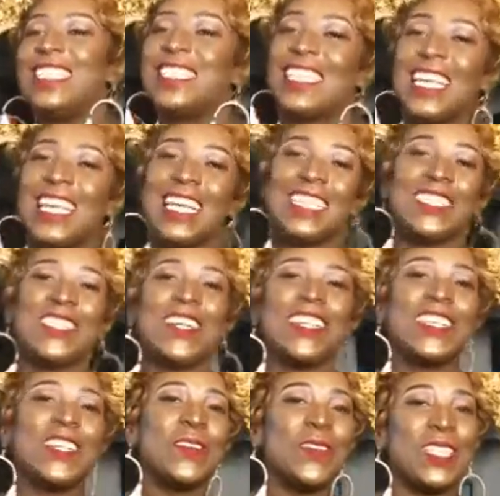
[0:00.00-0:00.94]
take a
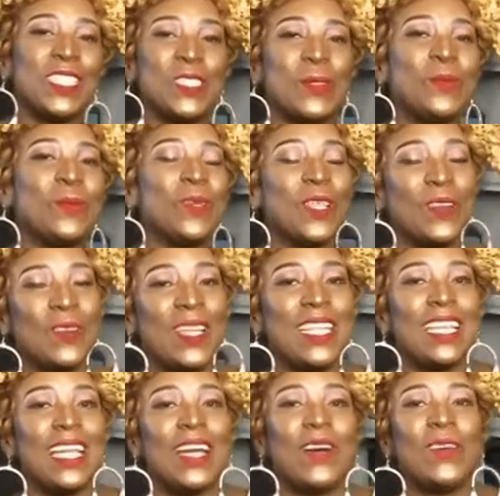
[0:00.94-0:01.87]
short commercial break
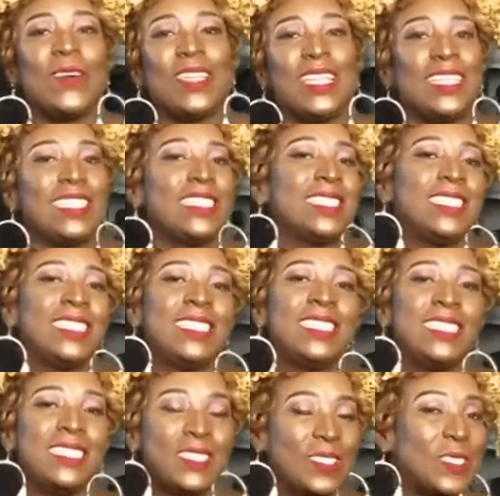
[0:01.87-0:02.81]
right now and let's
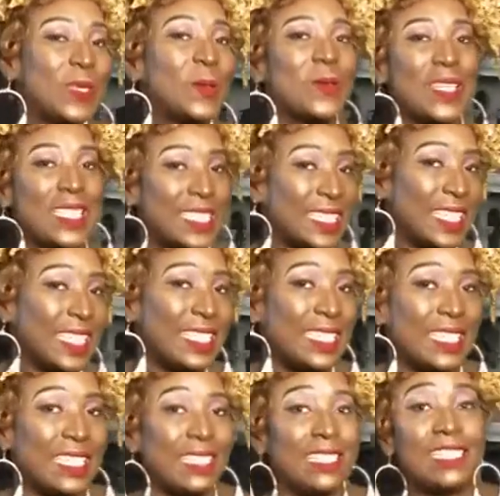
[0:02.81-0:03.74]
do some
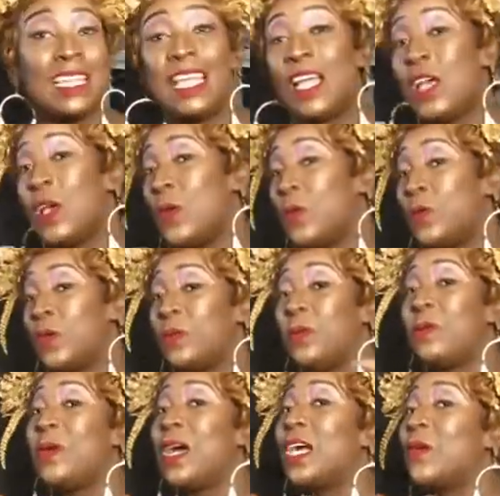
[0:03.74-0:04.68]
business, and we'll
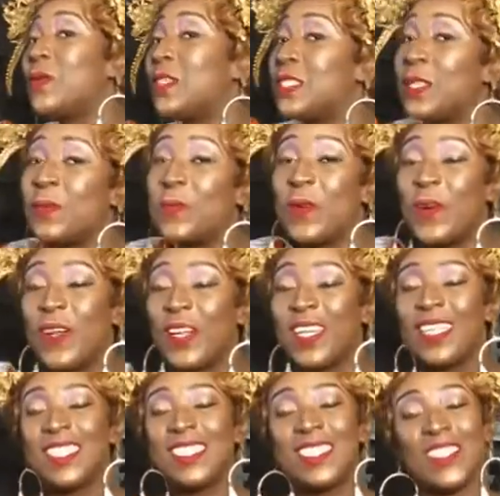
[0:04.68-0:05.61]
be back with some more
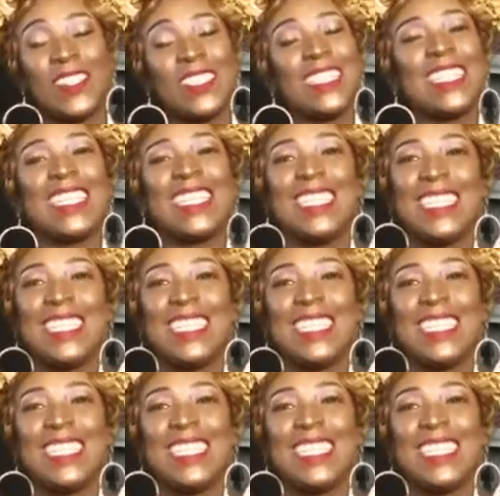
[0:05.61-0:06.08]
shortly.